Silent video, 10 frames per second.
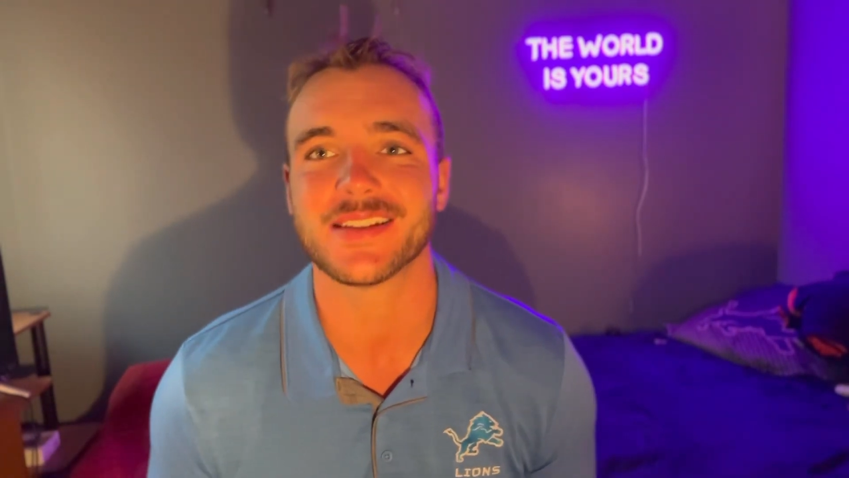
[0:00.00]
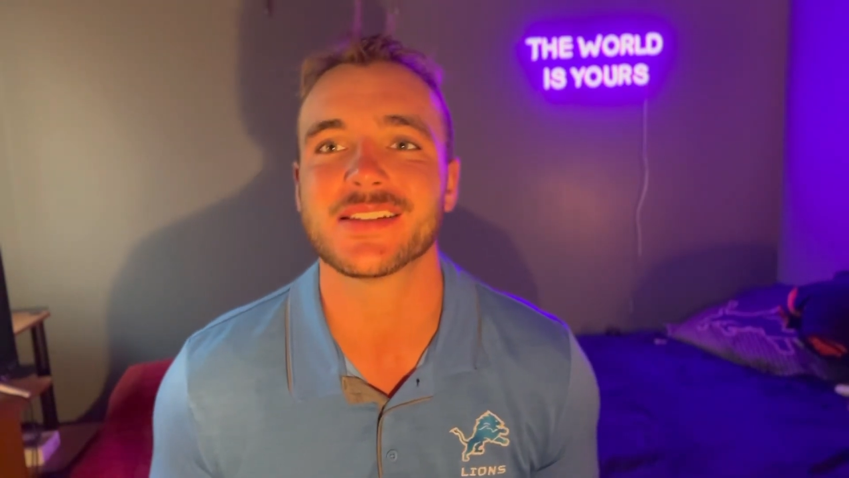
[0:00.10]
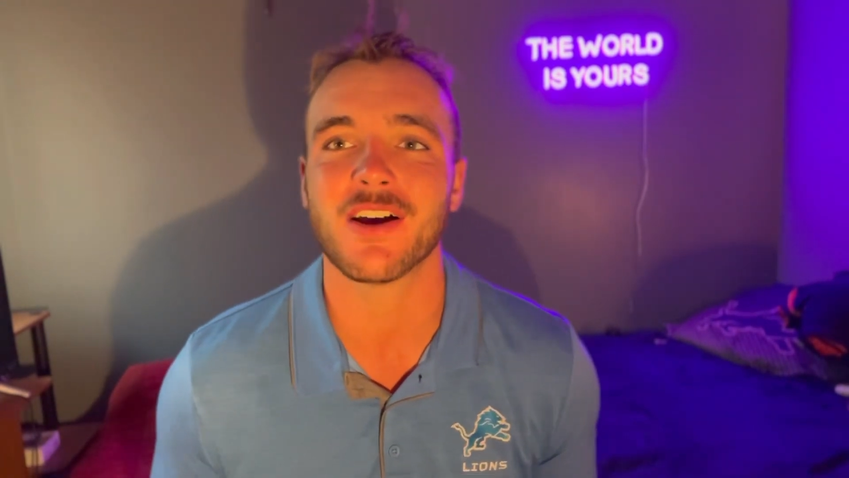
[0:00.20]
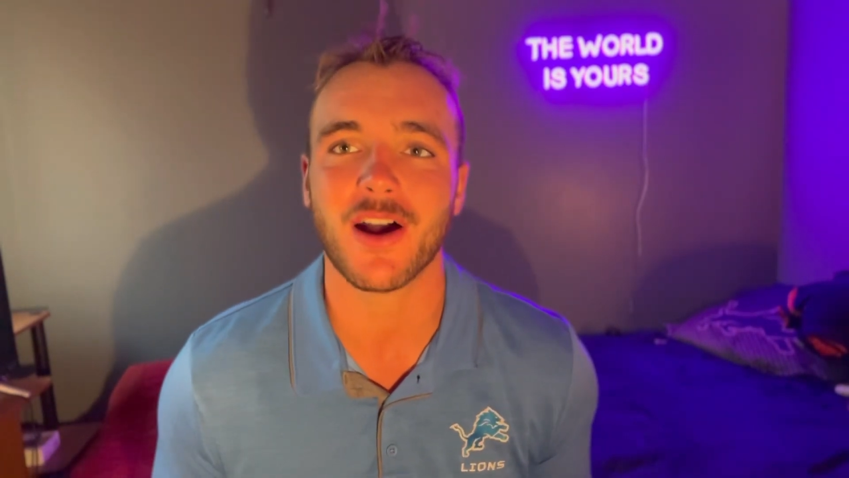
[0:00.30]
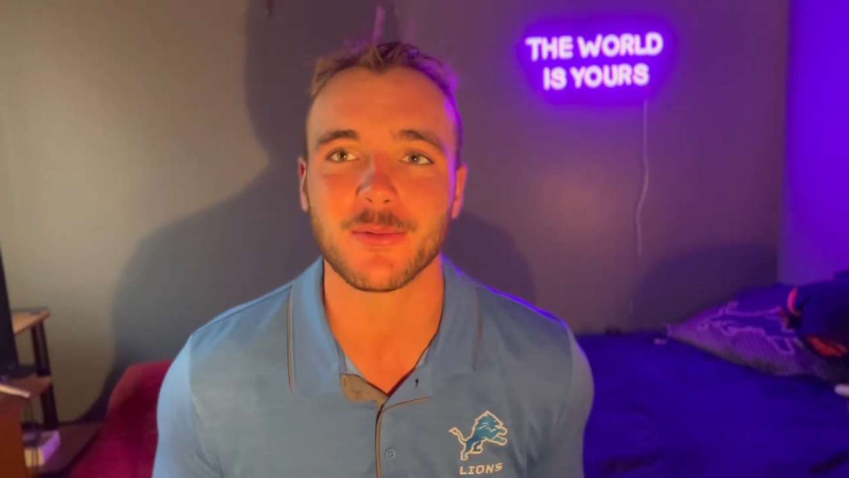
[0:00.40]
That's
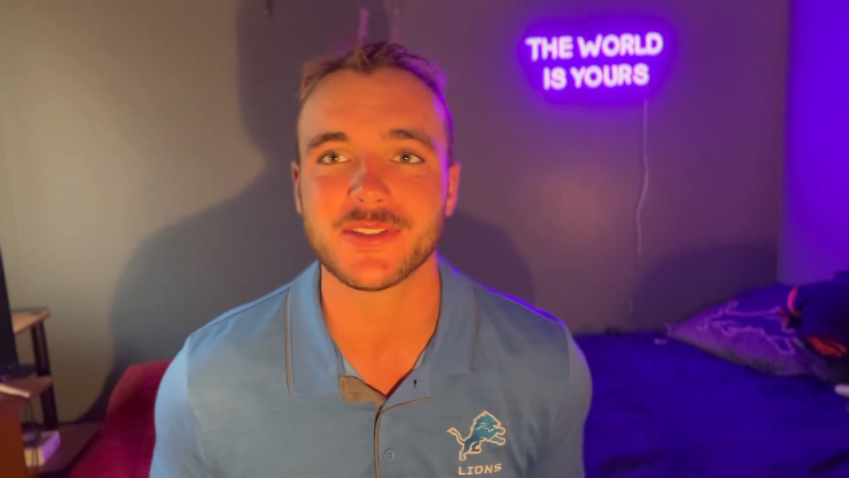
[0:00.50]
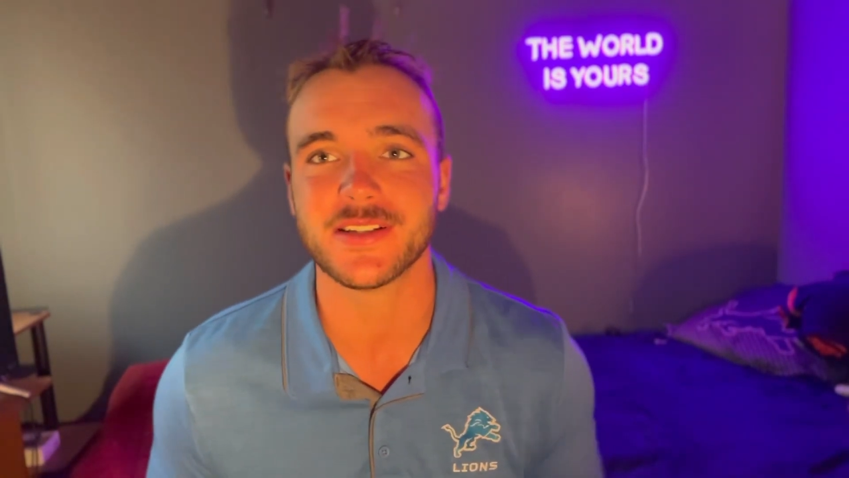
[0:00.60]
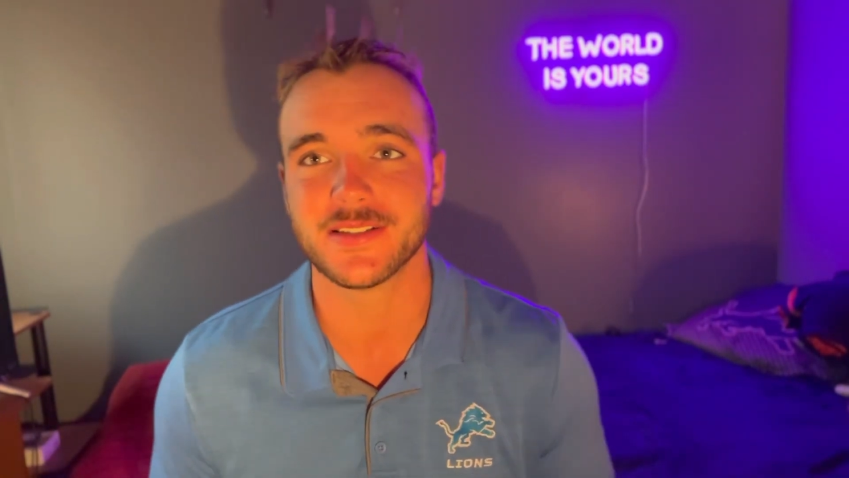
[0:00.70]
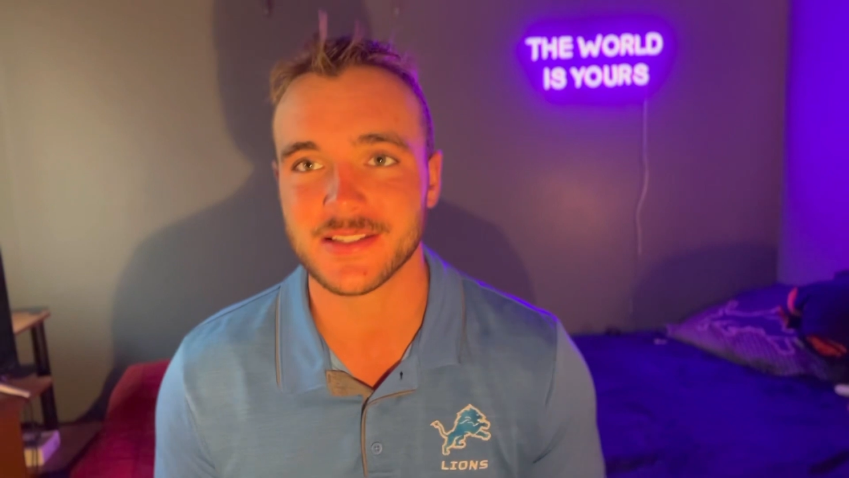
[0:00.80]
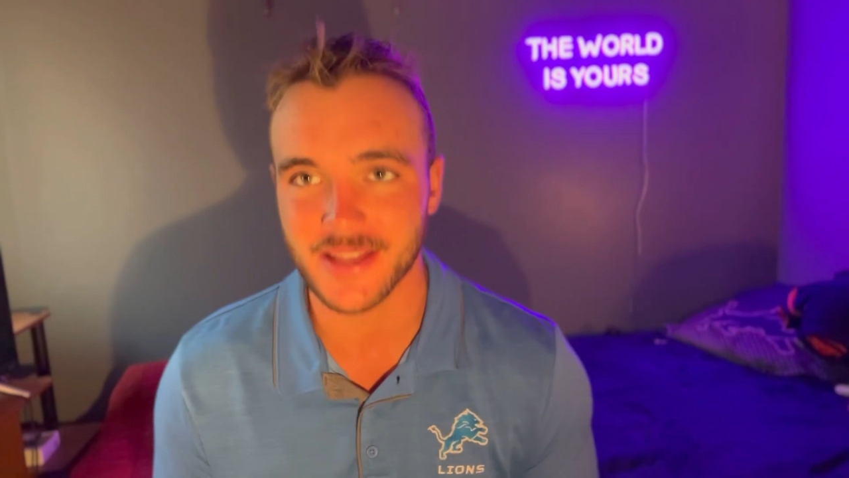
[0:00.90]
how I'm seeing
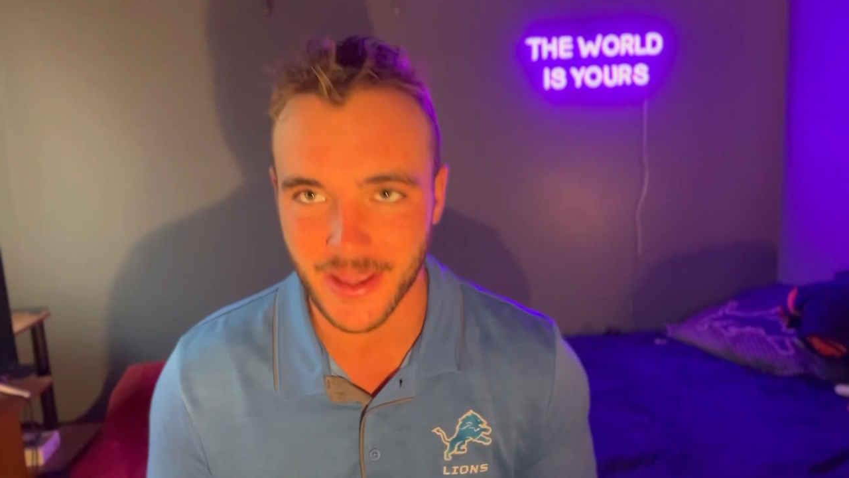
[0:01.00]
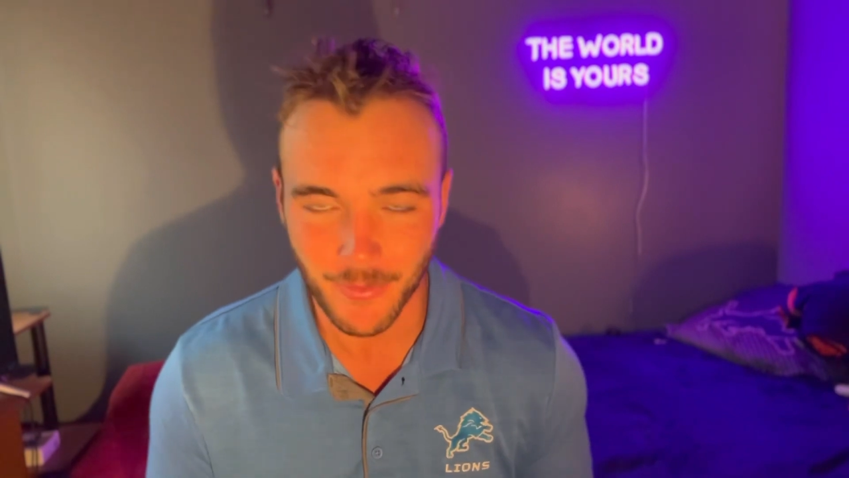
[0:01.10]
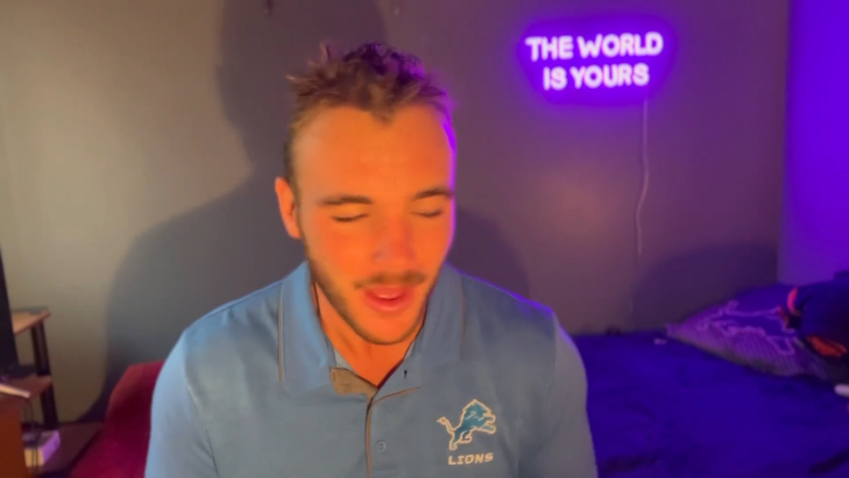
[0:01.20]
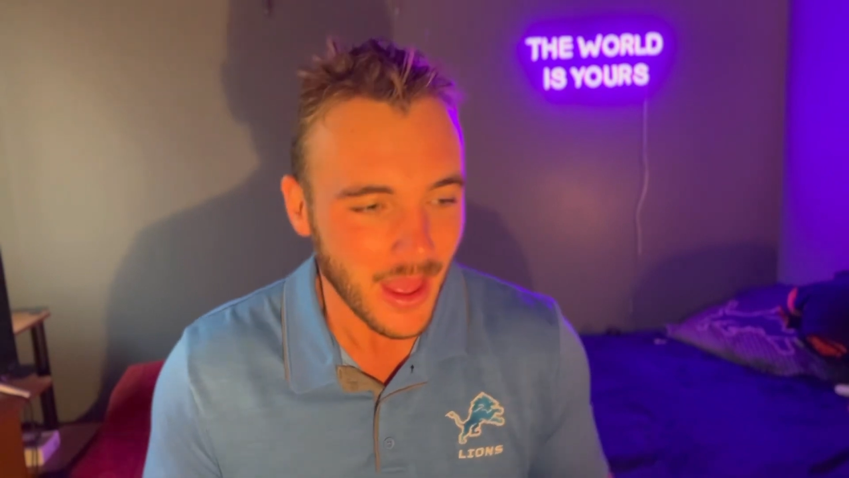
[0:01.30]
this game.